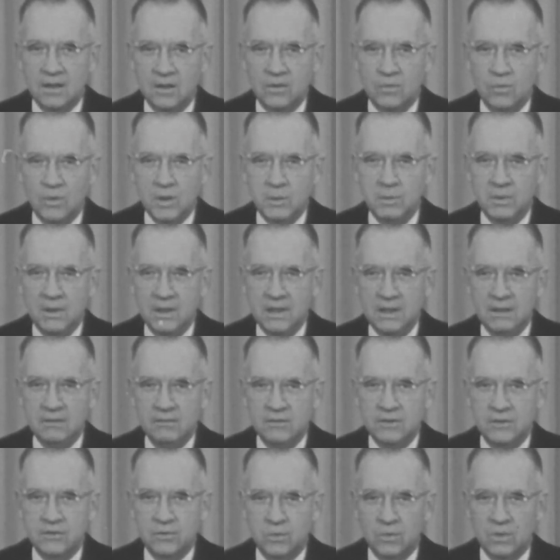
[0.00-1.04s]
We believe
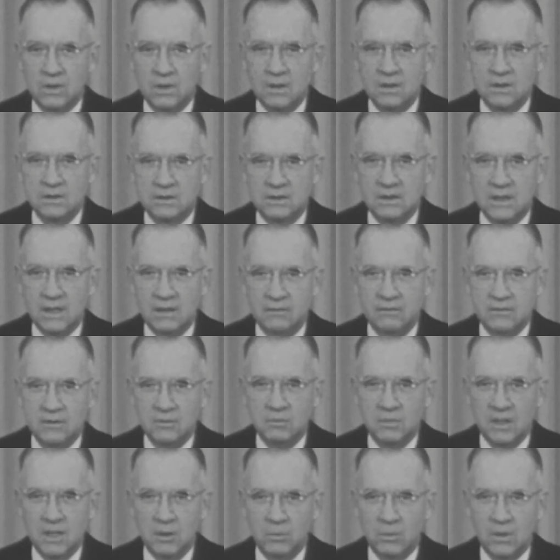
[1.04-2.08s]
this world is governed
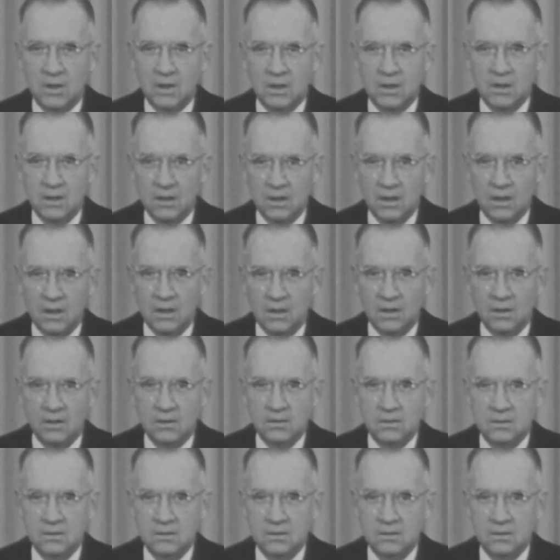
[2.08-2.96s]
by moral law.